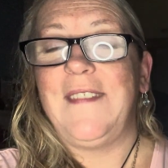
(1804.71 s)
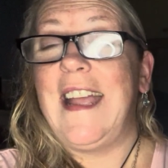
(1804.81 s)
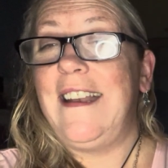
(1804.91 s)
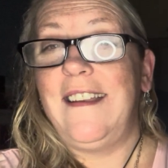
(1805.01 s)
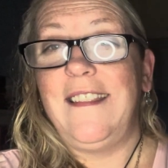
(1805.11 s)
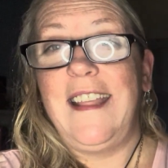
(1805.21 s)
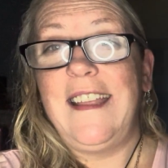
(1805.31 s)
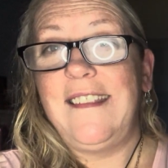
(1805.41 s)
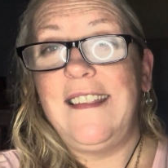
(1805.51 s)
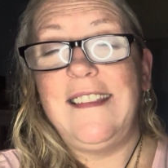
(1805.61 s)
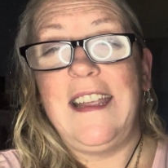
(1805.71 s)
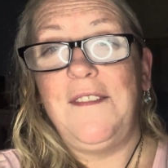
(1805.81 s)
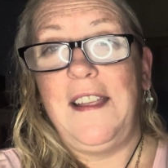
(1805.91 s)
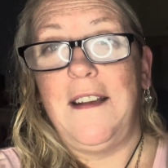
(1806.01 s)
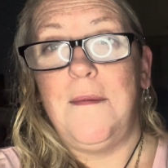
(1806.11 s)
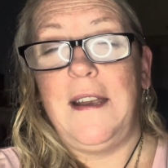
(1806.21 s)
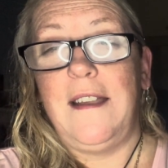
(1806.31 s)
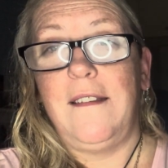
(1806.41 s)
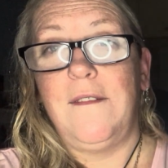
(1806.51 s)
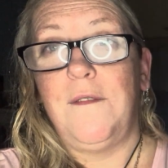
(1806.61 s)
And this is definitely coming
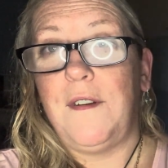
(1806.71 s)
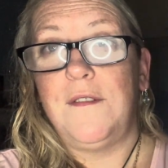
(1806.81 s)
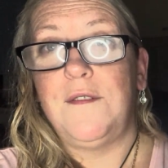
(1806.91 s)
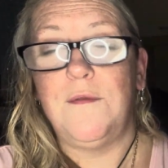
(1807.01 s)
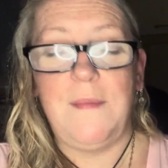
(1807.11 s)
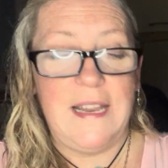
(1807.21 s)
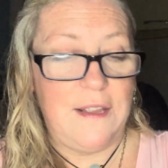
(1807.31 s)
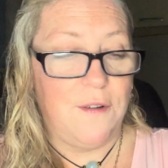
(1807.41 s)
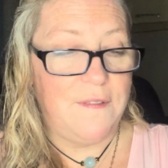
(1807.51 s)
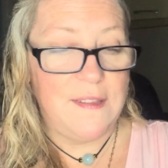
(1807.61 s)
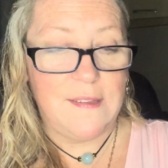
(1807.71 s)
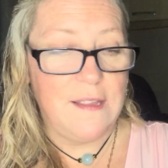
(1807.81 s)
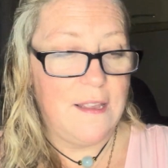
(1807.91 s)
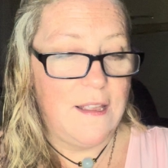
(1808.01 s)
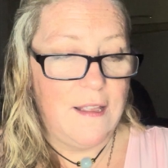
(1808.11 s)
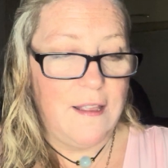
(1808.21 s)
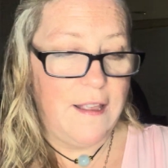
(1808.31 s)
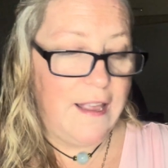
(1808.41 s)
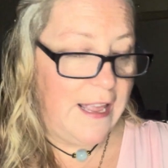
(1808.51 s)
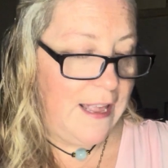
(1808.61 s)
in for so many of us.
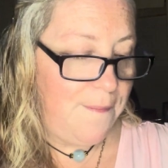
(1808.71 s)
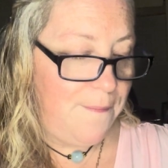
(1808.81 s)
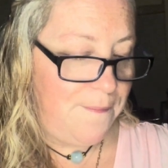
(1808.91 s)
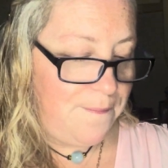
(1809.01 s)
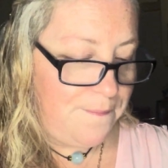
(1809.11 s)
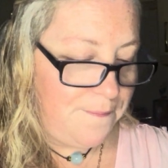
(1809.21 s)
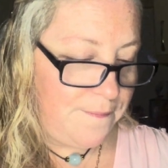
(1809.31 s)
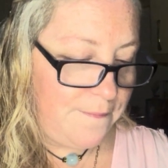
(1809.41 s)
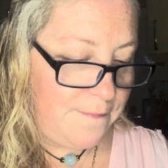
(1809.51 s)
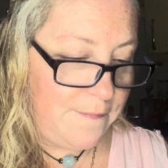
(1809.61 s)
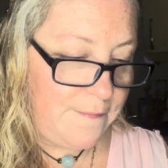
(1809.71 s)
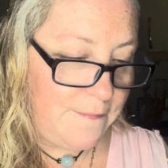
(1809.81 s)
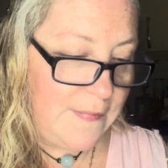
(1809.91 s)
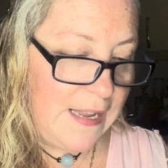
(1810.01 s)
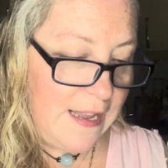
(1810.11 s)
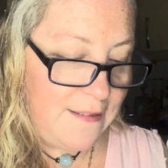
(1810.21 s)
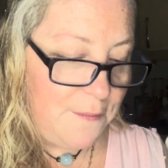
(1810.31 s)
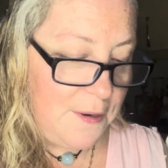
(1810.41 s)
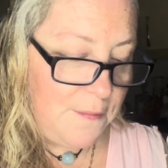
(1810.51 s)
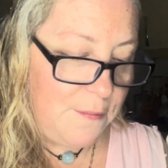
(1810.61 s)
It is,
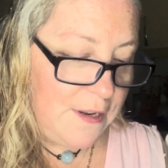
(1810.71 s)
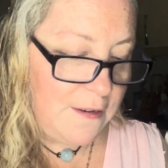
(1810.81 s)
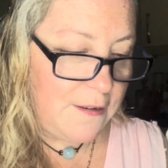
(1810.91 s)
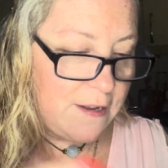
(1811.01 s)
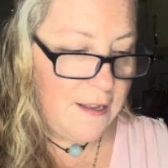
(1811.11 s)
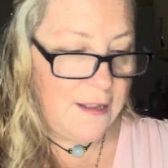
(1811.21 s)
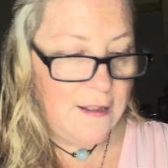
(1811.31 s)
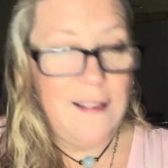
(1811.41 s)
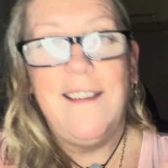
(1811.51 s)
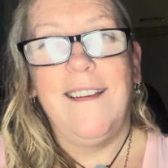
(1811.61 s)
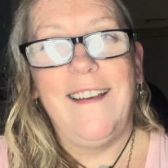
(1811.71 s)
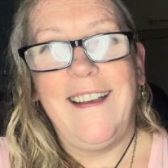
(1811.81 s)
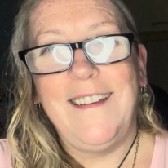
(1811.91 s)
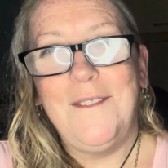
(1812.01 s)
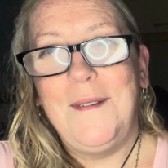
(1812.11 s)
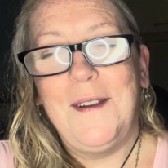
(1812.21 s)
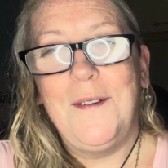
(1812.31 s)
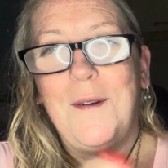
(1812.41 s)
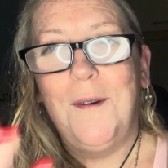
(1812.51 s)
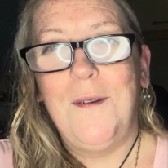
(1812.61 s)
we're
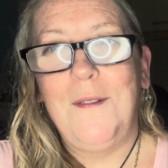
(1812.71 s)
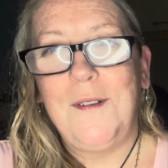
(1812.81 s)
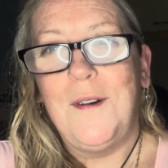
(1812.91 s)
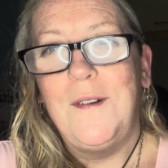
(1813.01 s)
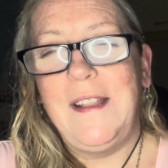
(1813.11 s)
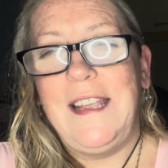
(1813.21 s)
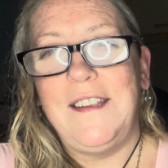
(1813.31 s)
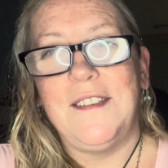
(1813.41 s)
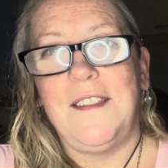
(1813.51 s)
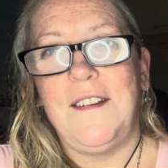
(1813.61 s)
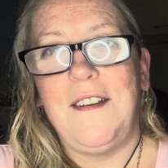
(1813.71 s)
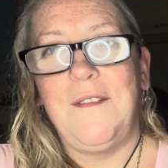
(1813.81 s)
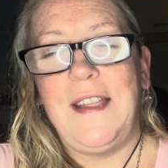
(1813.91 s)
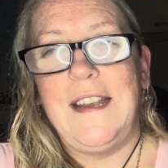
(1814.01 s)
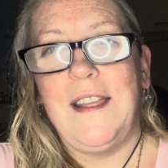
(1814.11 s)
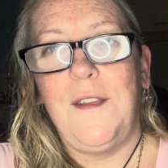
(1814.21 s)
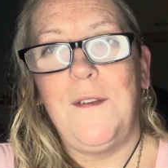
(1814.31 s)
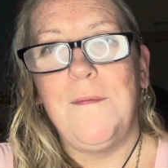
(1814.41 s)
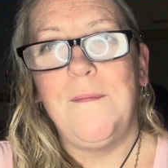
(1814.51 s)
all calling each other in right now.